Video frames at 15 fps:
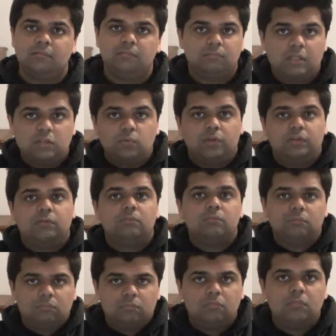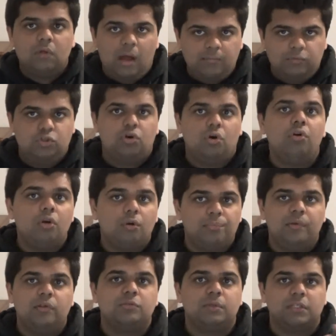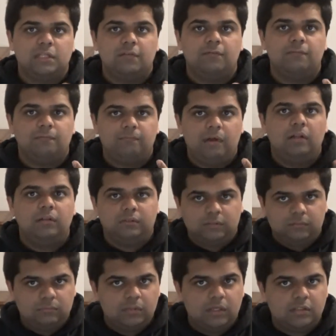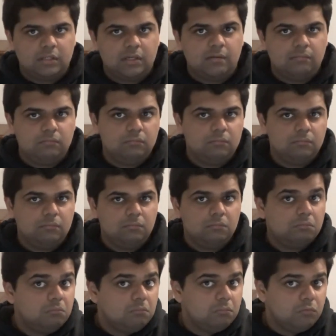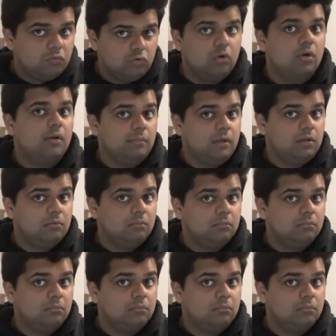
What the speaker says: That's what I'm sure Europeans must have felt that time. You know what I mean?